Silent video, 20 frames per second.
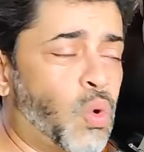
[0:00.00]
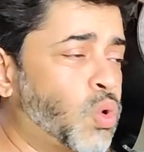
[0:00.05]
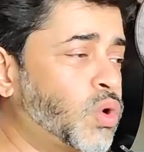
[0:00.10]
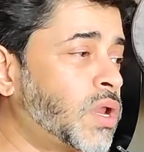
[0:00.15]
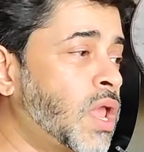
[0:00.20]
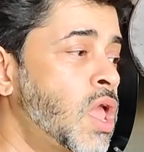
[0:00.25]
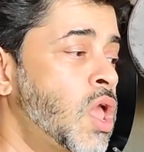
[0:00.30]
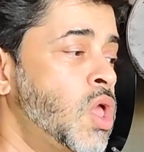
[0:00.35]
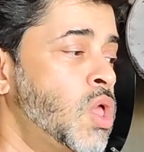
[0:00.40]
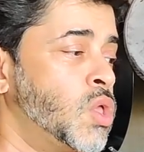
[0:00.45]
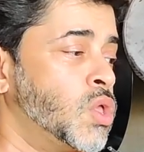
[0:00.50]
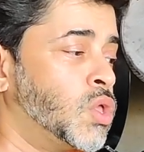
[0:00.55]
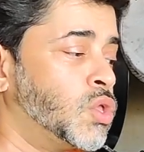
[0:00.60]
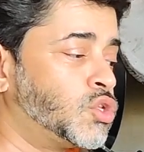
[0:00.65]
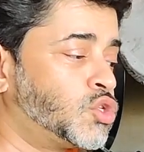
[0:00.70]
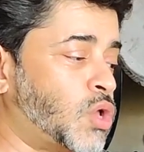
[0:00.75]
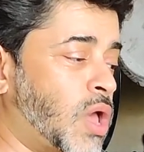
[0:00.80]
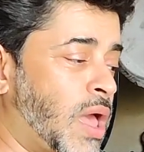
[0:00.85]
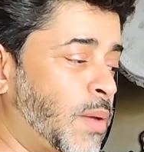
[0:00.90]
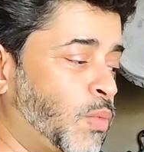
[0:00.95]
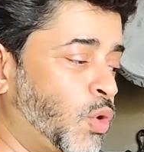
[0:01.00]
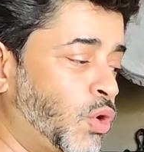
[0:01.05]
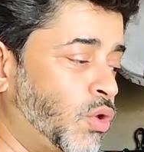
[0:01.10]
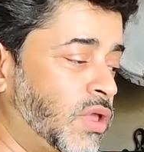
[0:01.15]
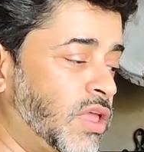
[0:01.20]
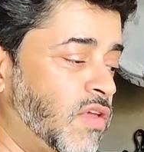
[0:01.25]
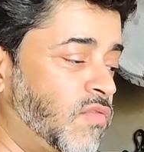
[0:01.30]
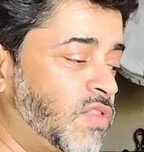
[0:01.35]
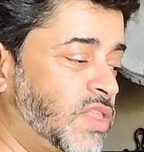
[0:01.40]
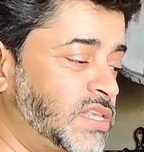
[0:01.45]
goat. So I'm going
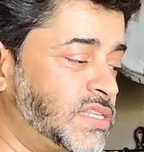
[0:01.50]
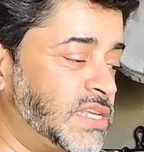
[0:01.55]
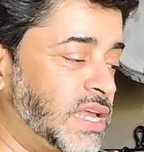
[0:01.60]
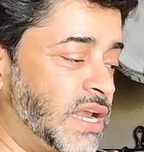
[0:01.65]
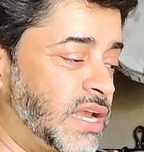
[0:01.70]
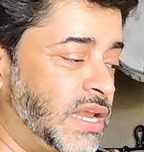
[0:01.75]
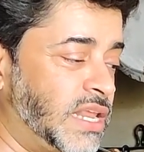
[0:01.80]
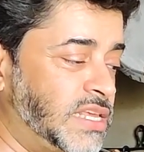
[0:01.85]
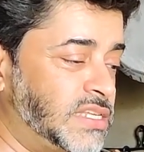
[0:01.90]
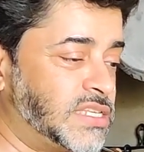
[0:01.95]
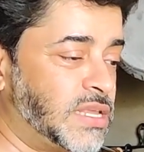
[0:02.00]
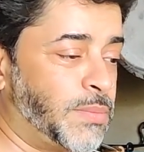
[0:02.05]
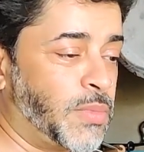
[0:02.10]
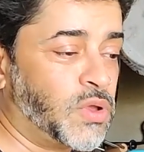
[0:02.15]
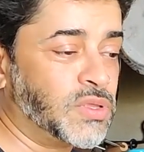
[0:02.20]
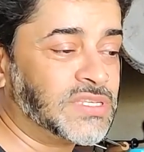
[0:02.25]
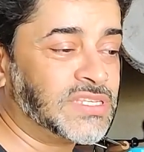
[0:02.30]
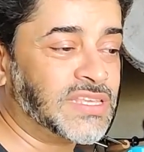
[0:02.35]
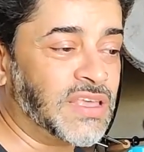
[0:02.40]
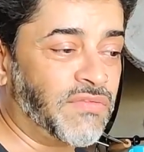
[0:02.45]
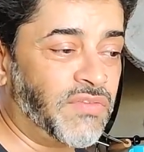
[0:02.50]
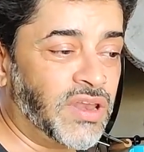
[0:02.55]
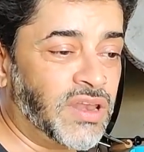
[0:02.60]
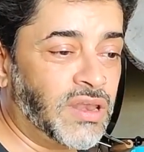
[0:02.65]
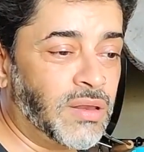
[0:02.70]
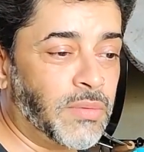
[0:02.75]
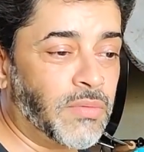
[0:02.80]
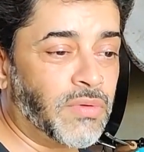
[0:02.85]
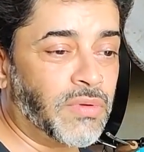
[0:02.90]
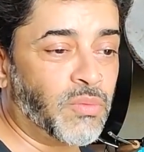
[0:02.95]
to give this at least about
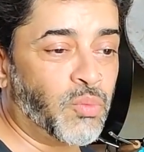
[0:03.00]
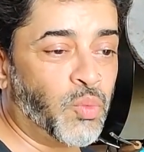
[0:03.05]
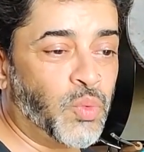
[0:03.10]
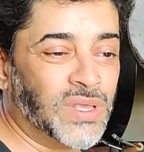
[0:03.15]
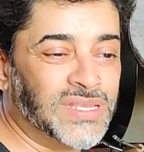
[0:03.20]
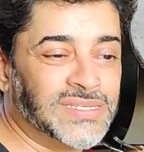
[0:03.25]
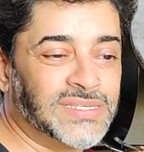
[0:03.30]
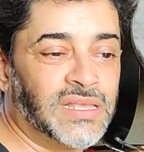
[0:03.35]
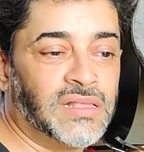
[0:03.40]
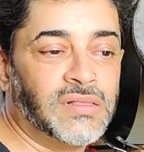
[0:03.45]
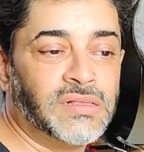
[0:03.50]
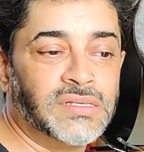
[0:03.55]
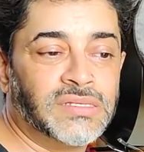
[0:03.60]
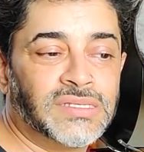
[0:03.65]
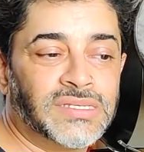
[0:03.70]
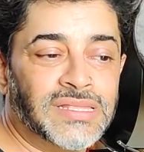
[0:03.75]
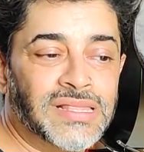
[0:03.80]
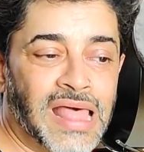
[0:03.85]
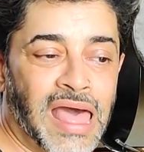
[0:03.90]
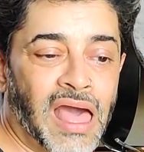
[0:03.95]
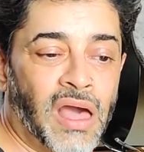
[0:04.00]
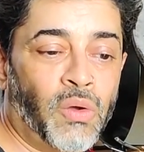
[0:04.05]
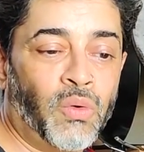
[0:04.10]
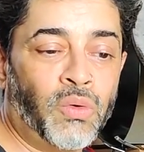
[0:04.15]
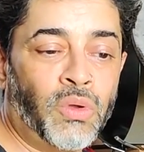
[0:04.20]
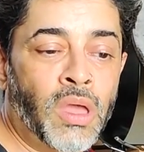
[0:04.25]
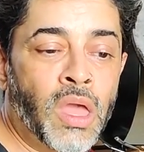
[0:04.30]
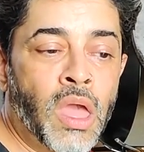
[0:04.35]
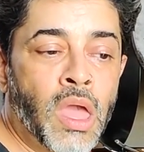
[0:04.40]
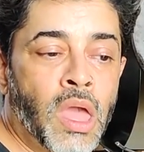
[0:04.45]
7 whistles now.